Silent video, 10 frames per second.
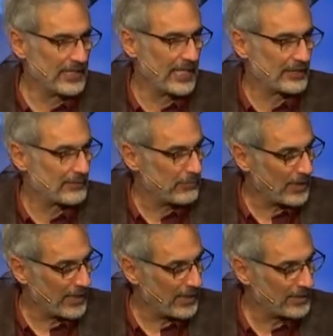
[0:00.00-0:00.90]
He has a
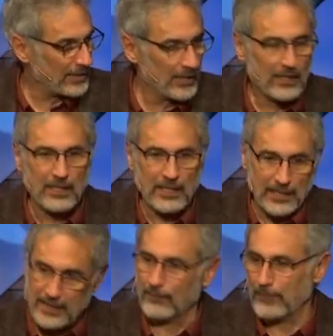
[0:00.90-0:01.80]
plan,
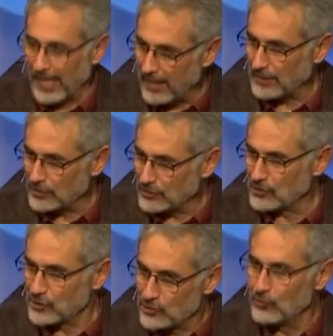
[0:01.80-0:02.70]
He
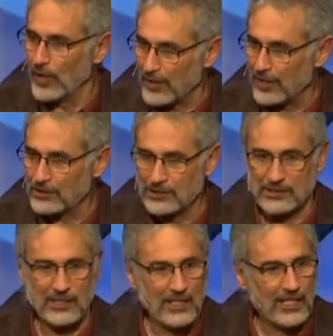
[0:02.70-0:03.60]
companions with
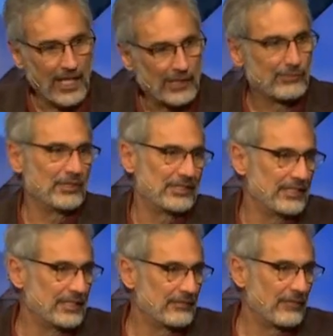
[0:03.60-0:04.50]
us as we
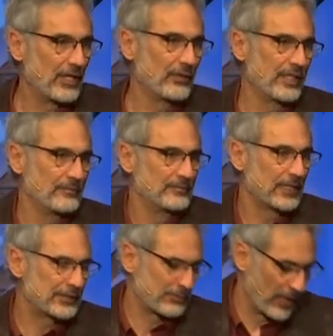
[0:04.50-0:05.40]
seek to follow him.
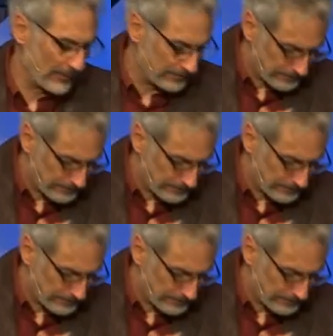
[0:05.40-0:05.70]
Let's pray.